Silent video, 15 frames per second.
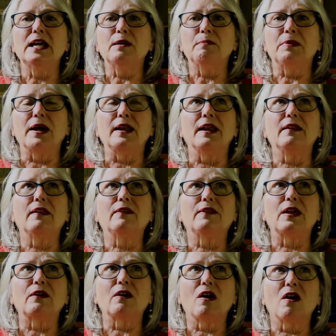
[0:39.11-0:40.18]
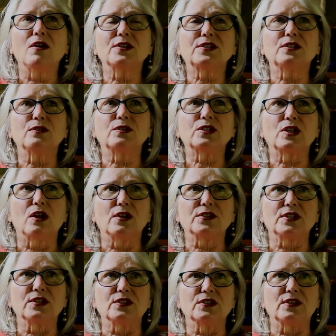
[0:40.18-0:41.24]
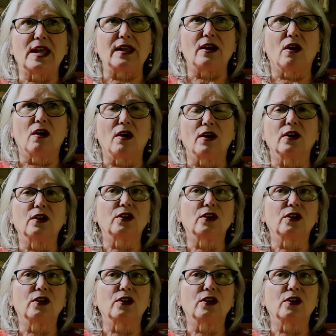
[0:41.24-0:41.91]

But there are also salsas that are